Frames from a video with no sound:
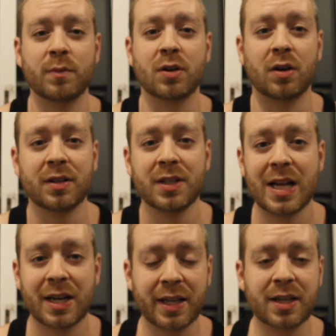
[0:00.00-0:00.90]
We've got
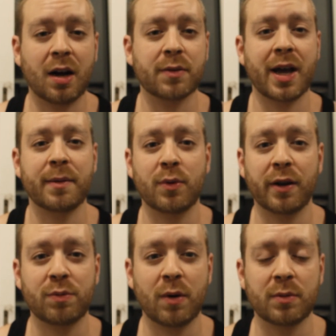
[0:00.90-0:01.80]
League Cup game
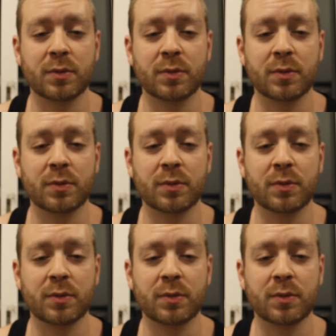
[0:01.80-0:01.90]
away from home.